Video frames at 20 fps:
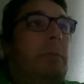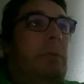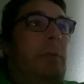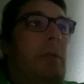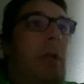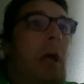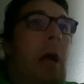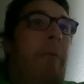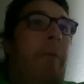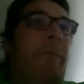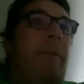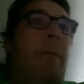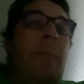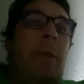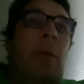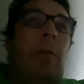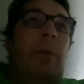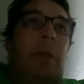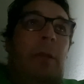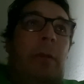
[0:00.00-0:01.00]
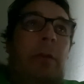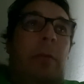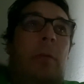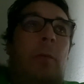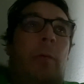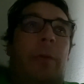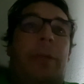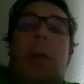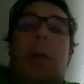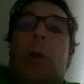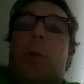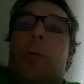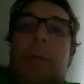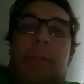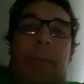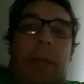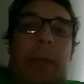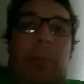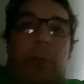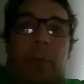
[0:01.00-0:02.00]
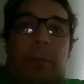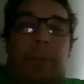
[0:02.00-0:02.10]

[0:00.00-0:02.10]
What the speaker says: of the million would go to people.